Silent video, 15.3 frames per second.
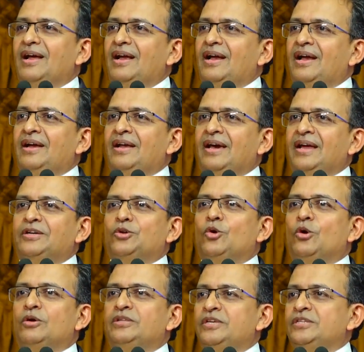and I
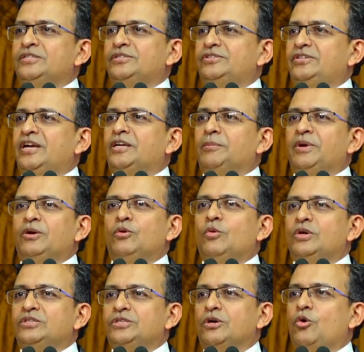told this gentleman who
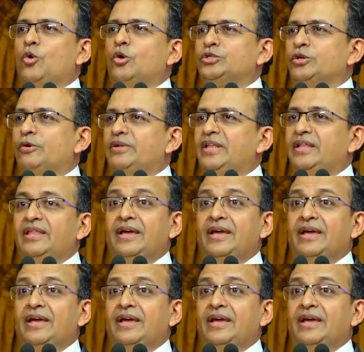was a coach out there,